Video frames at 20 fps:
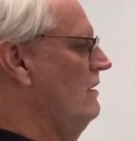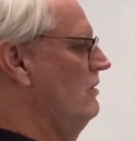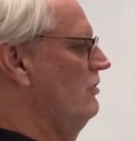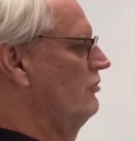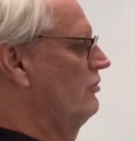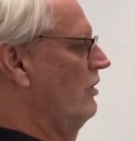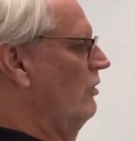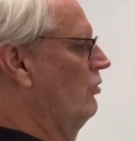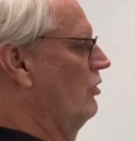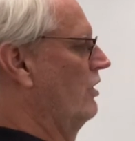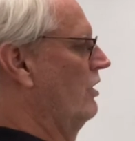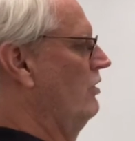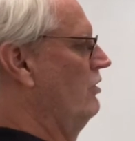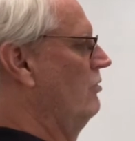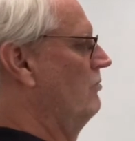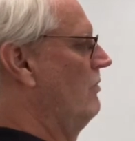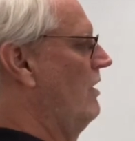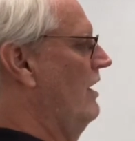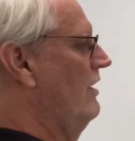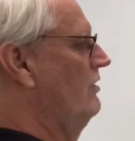So then we're going to do
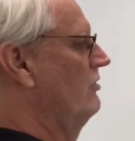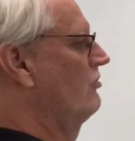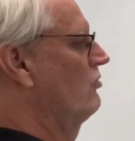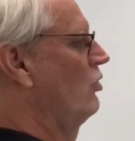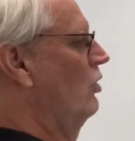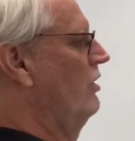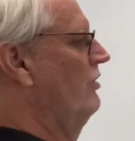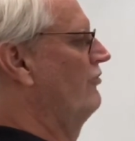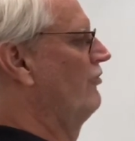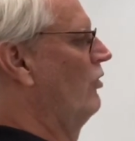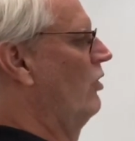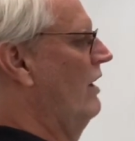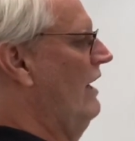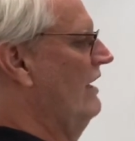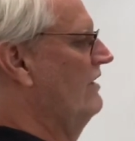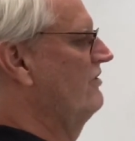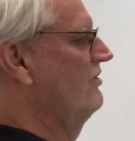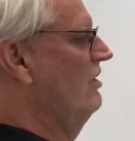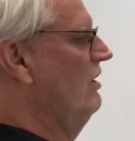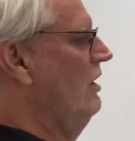minus
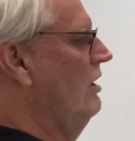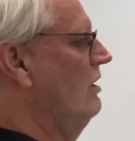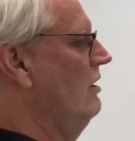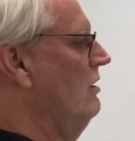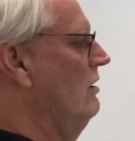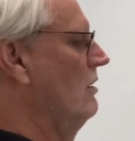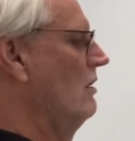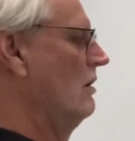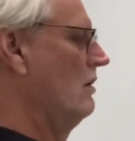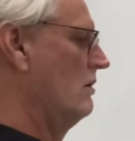24x here.